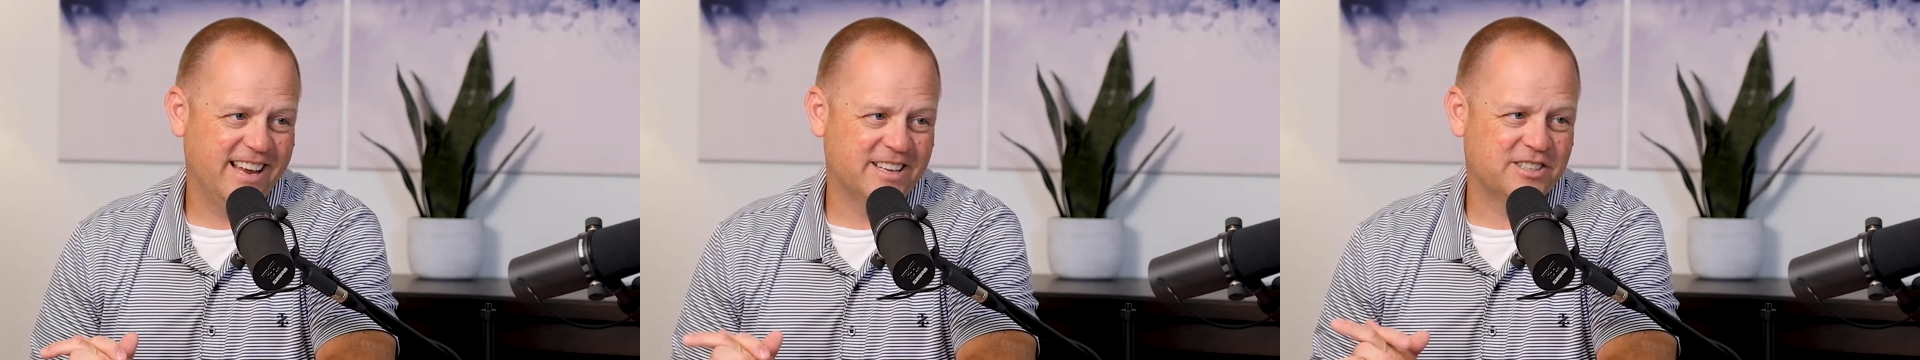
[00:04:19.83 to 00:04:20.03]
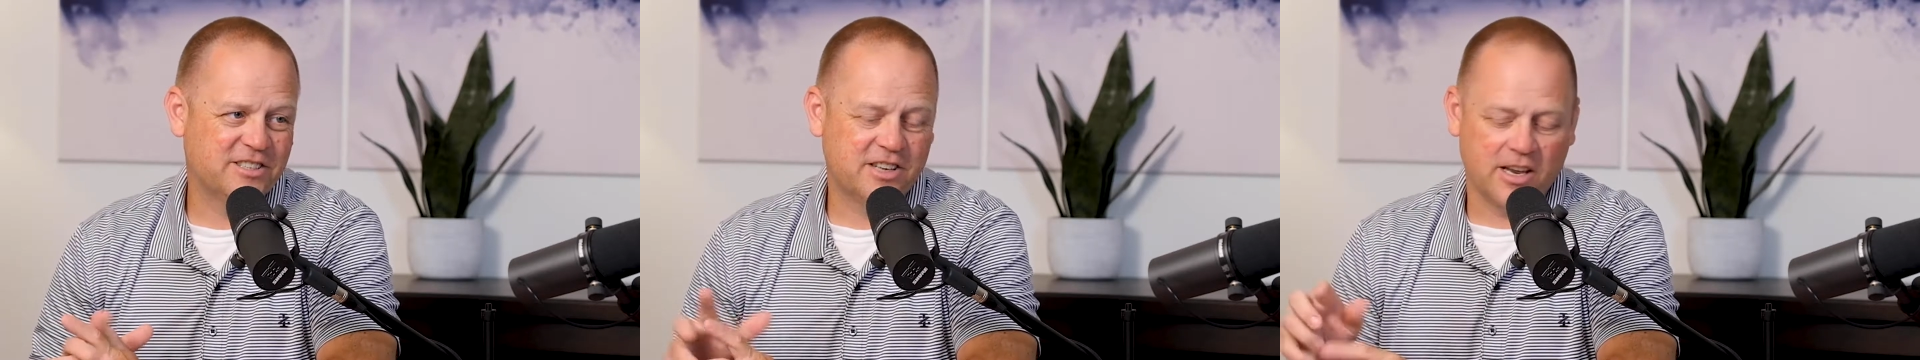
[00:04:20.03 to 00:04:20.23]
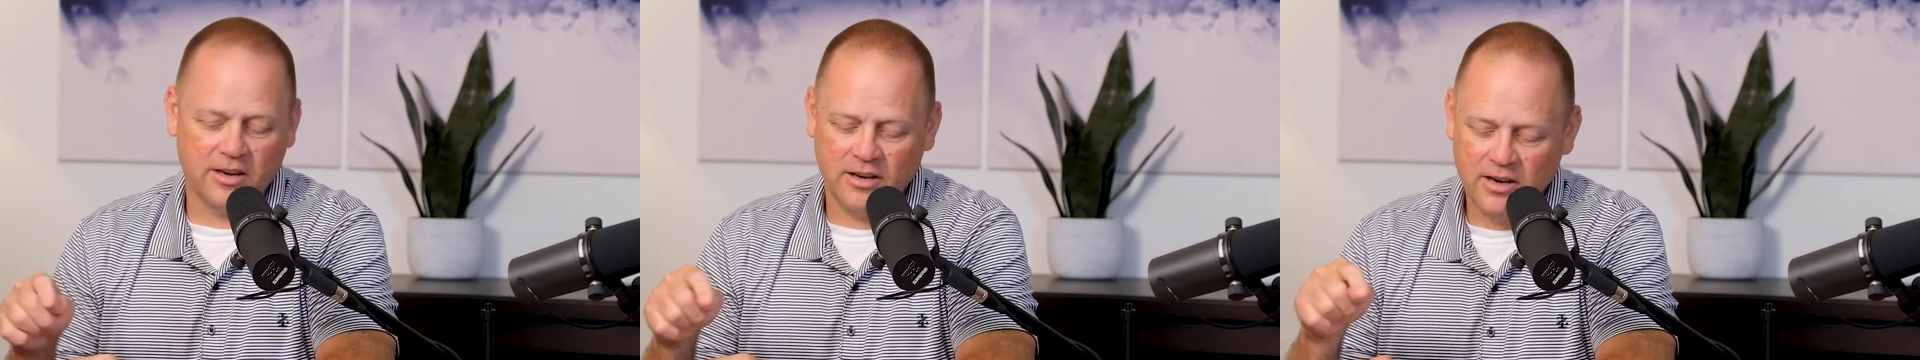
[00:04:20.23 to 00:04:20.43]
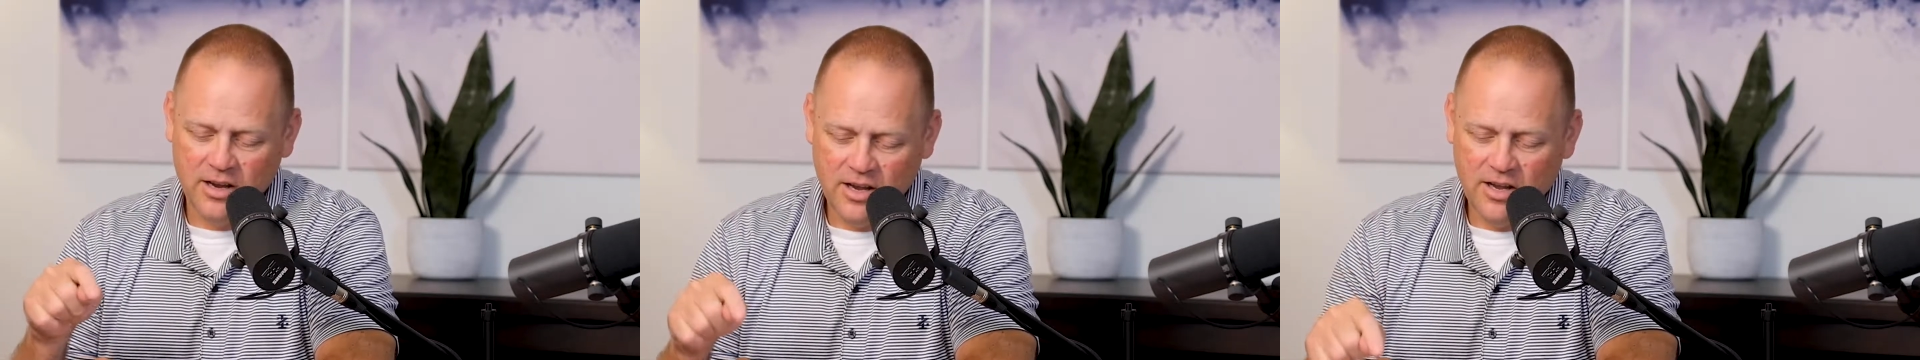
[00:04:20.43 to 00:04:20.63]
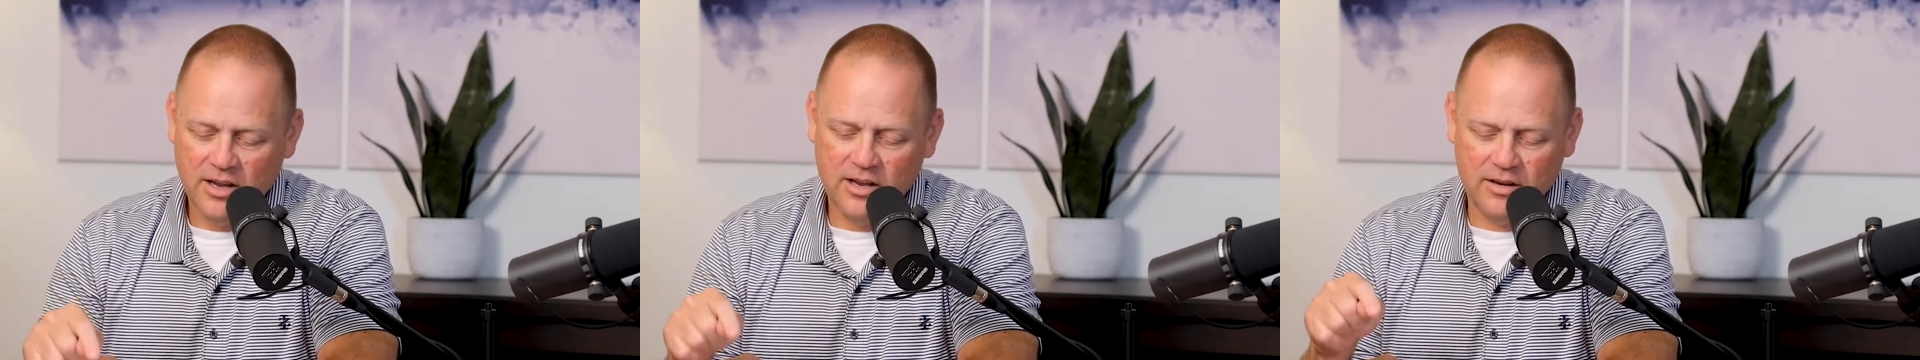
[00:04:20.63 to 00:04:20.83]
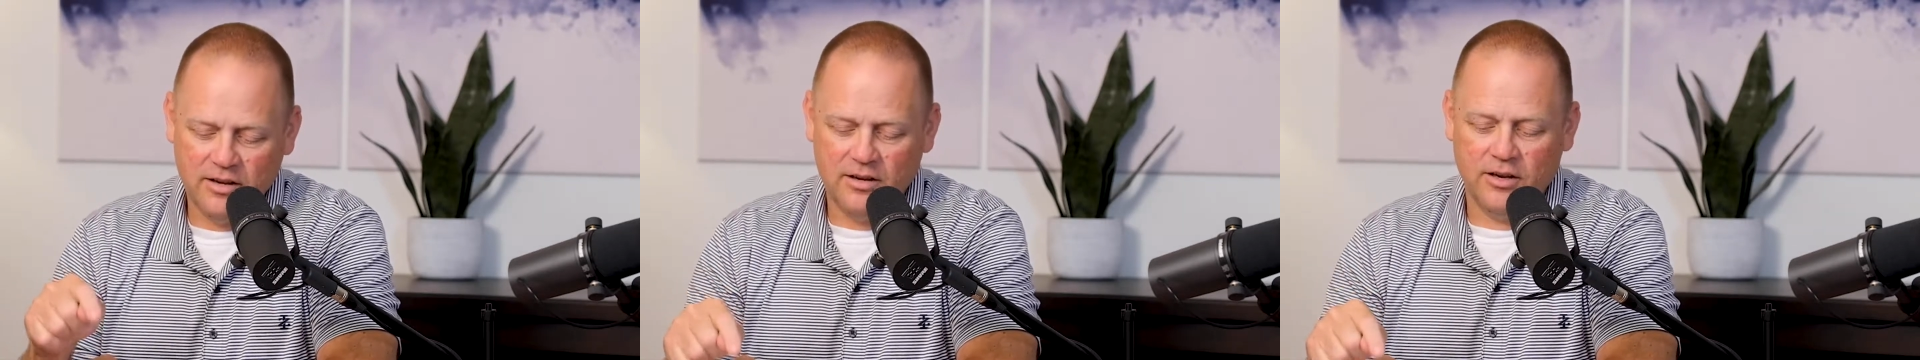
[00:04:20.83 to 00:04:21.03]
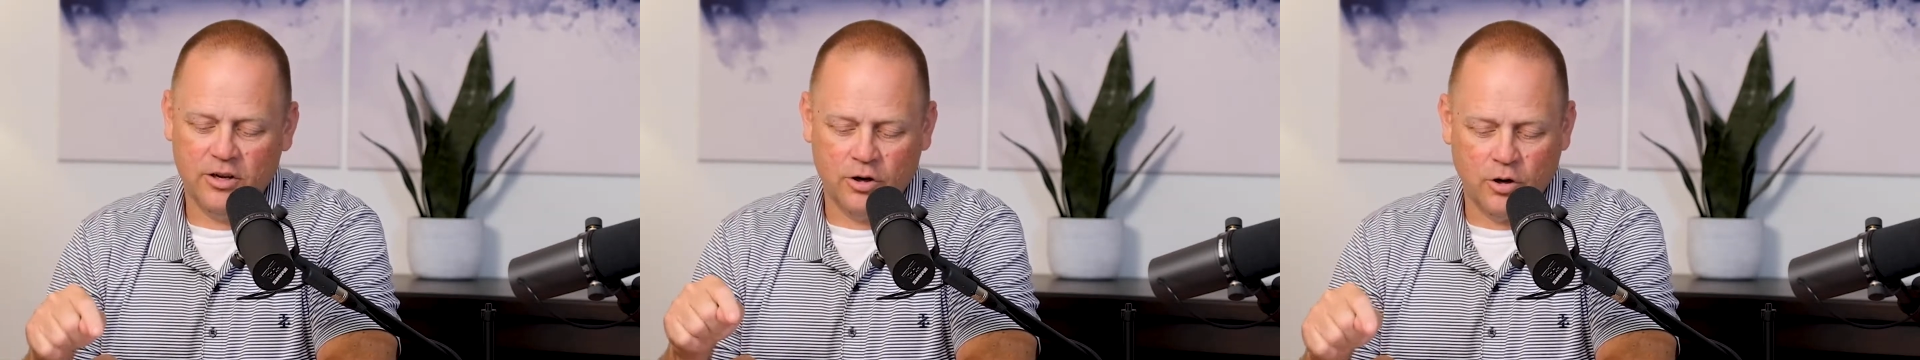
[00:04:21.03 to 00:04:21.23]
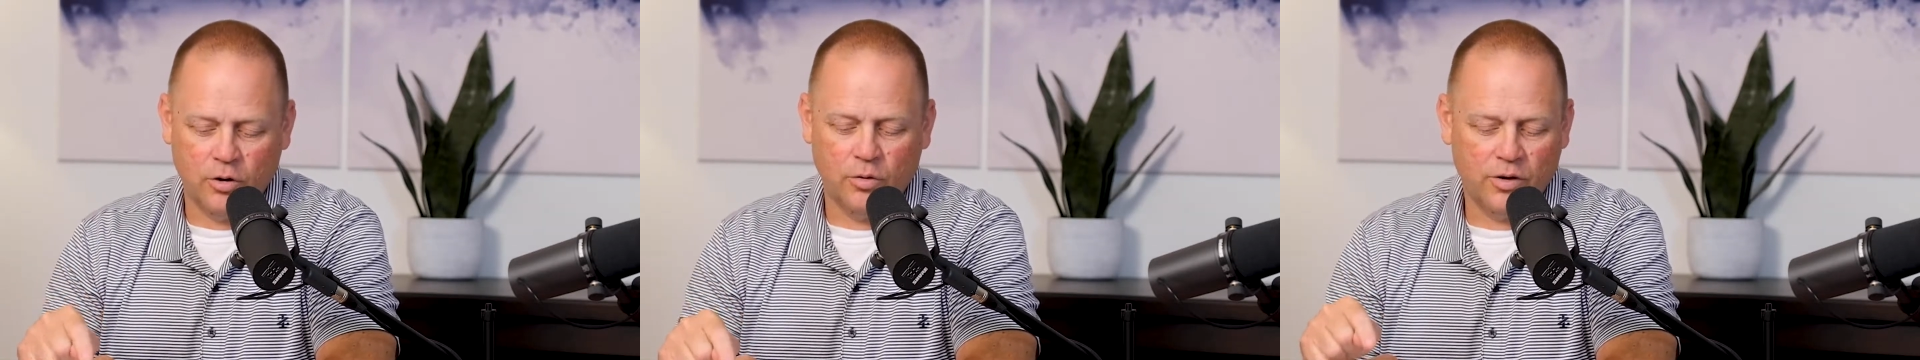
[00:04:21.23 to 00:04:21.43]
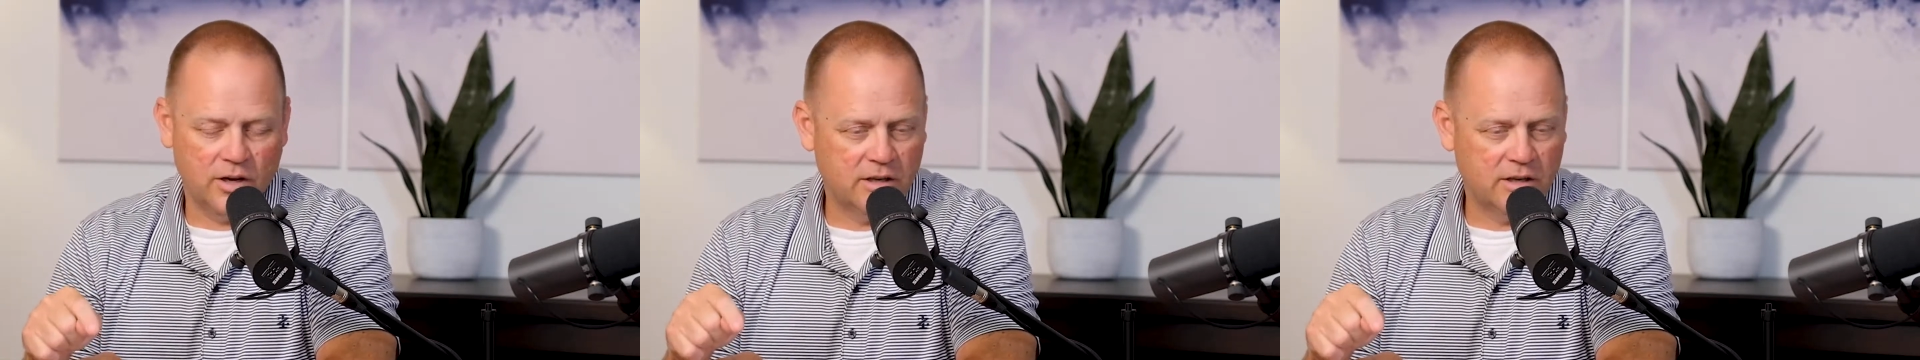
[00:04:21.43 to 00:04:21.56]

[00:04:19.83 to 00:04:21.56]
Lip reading: Instead, you know,